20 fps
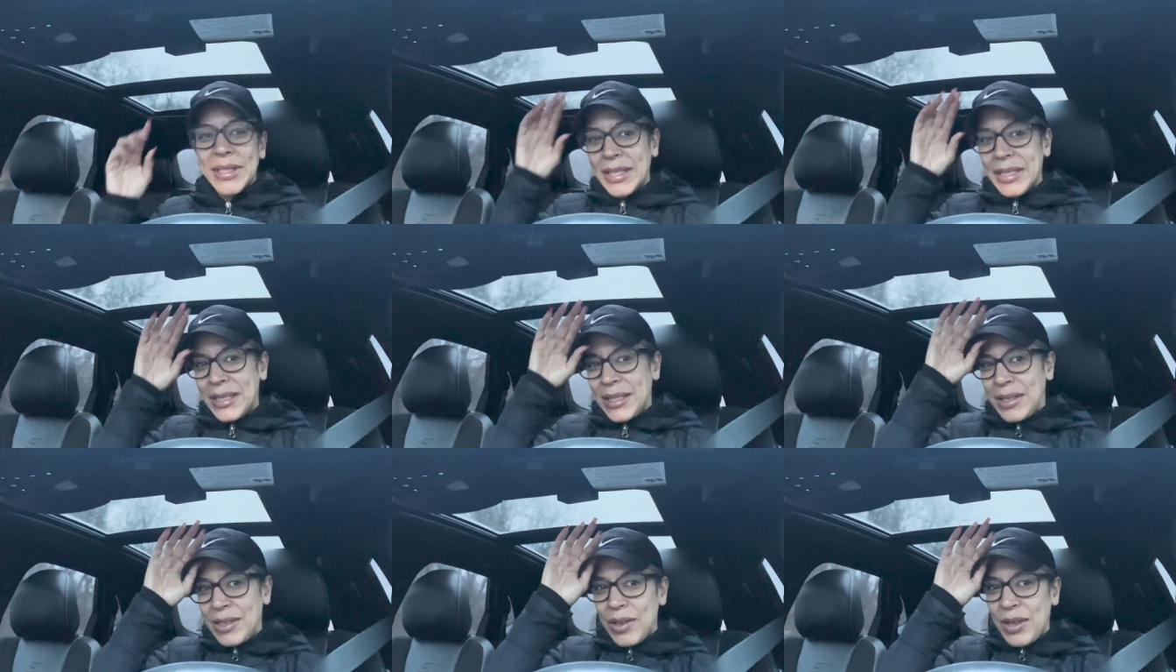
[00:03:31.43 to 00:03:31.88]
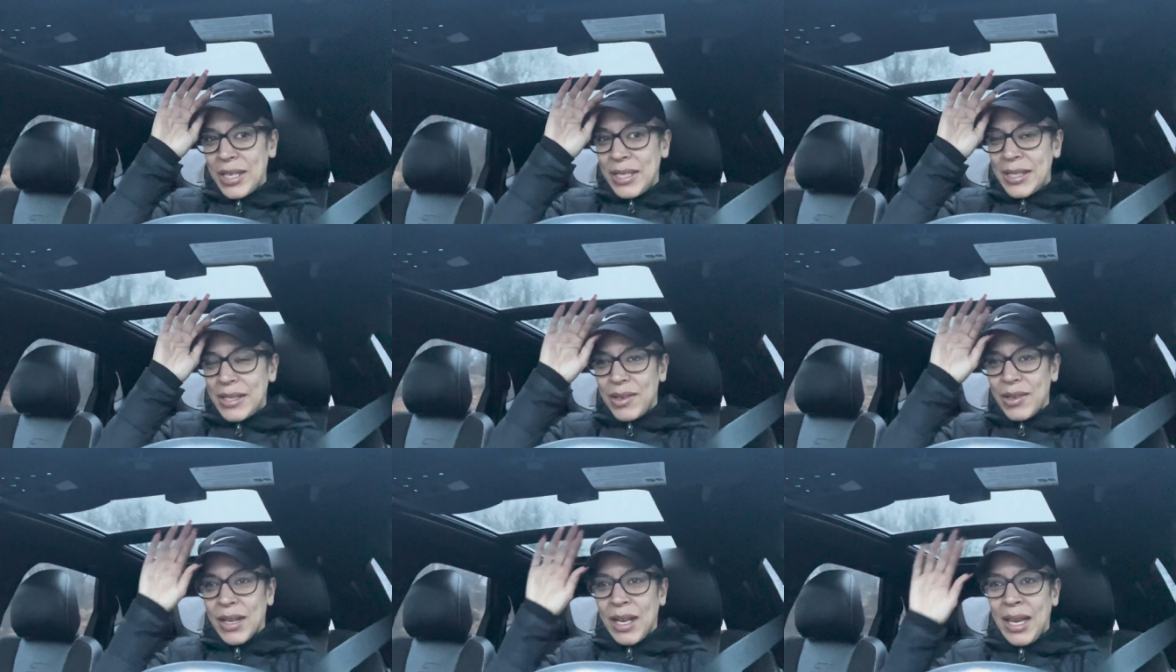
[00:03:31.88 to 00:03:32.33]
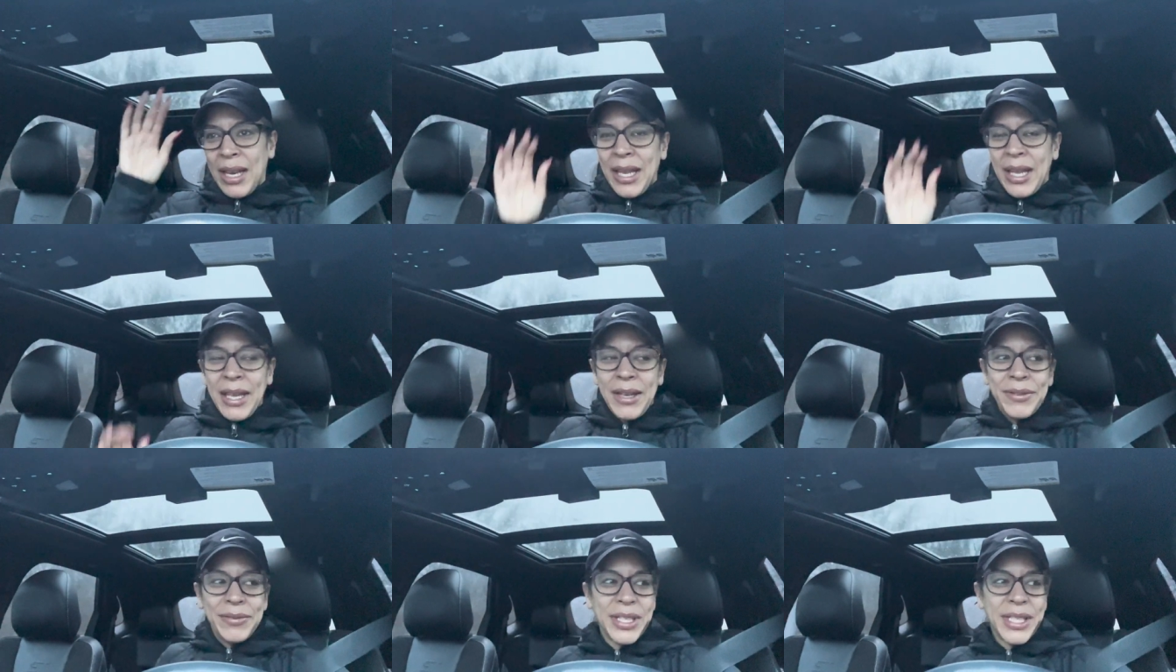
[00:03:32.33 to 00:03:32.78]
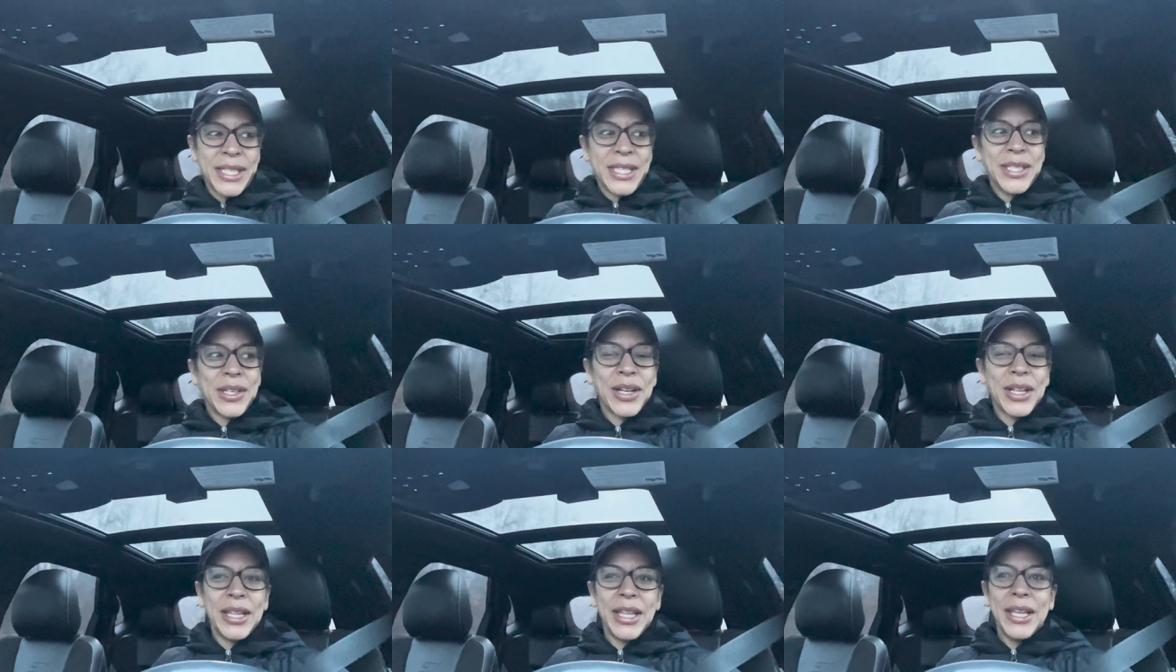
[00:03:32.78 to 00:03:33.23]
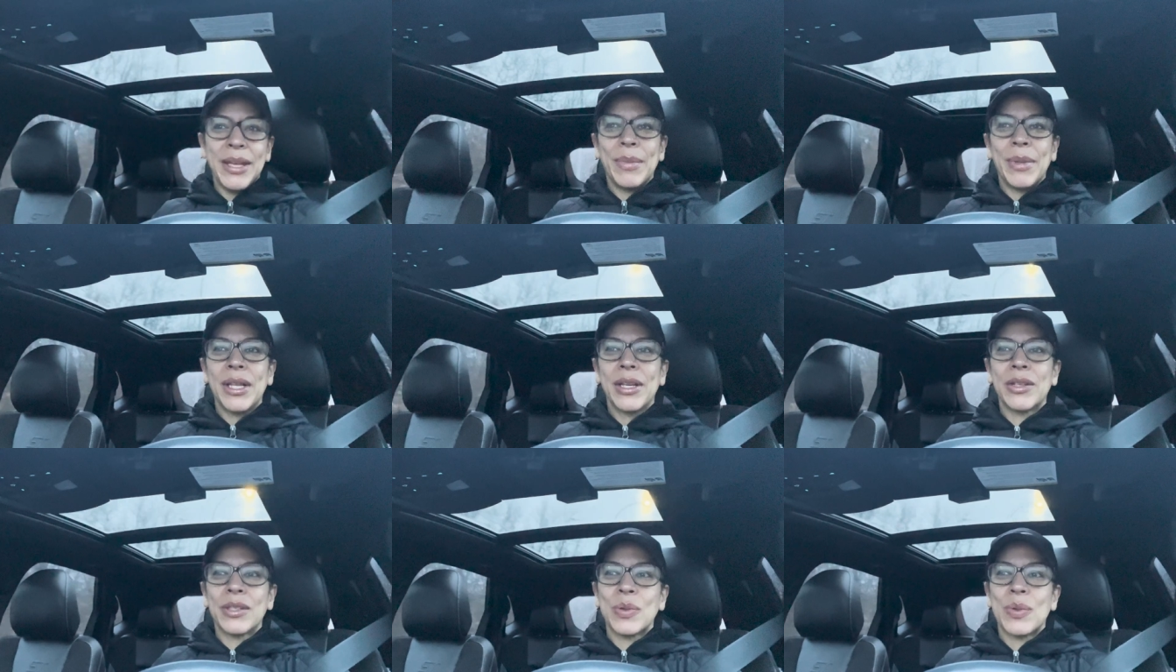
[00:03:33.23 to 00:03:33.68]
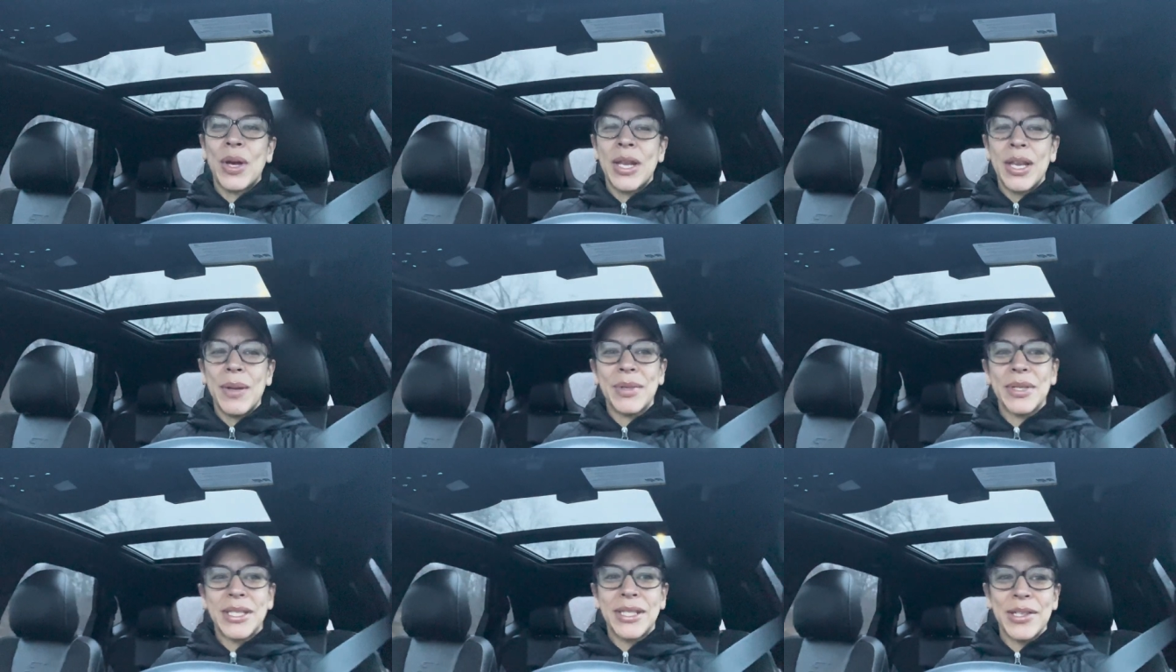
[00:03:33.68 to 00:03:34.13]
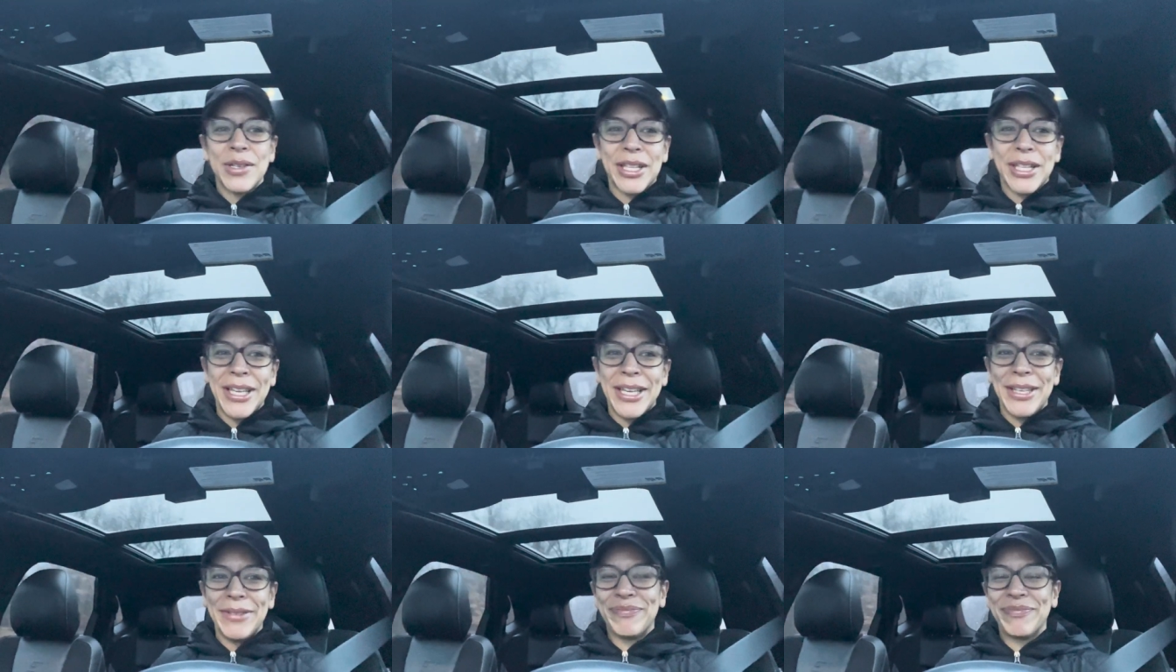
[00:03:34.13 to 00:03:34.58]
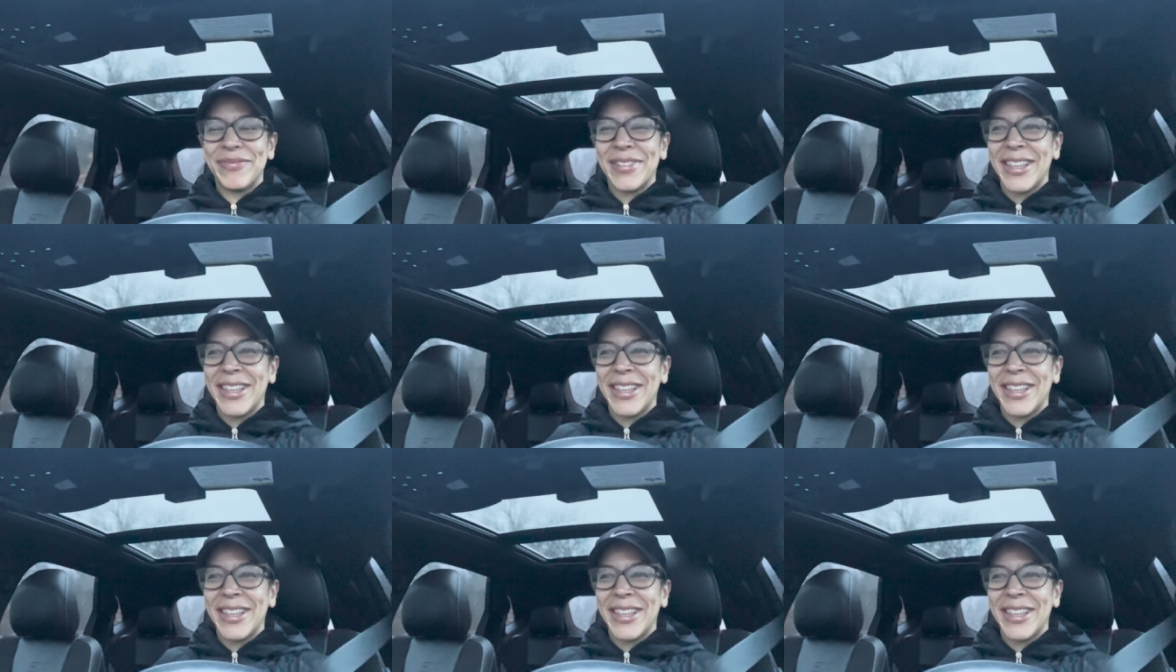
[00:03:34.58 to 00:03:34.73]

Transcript: It's so it's still clean. It's still clean. A little sweaty, but still clean.